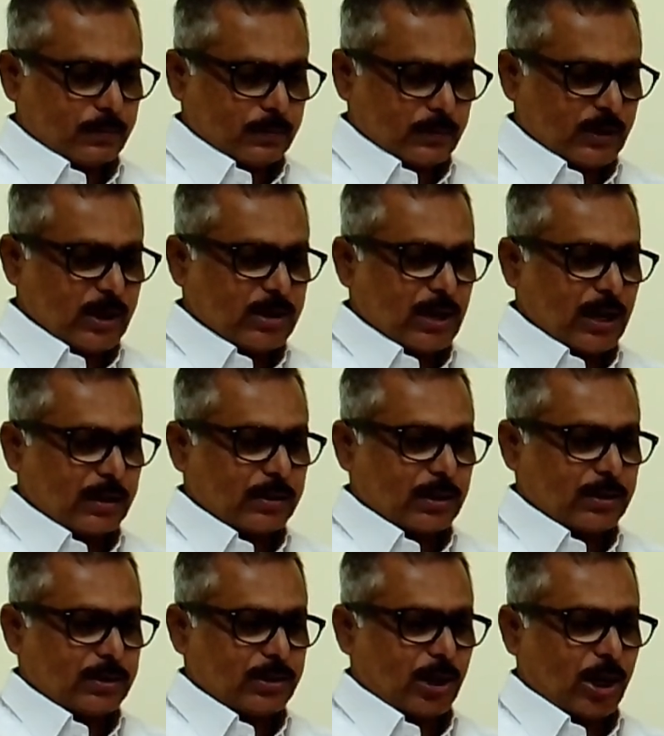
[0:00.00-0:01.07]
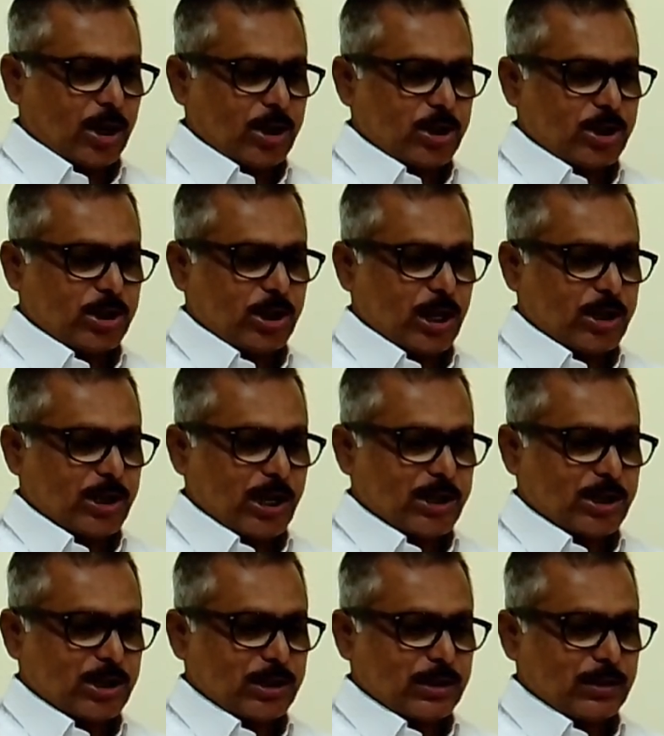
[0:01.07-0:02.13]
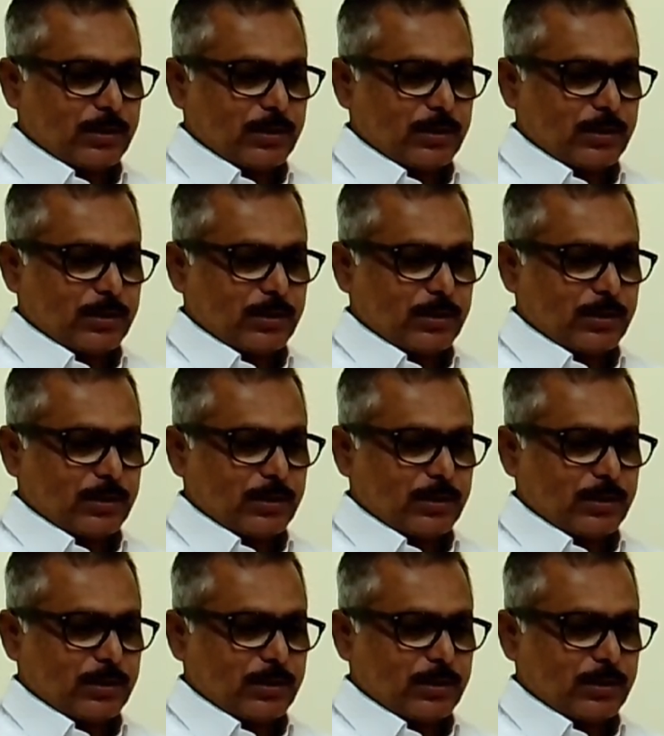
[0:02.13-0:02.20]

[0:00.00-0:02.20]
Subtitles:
These are the three stages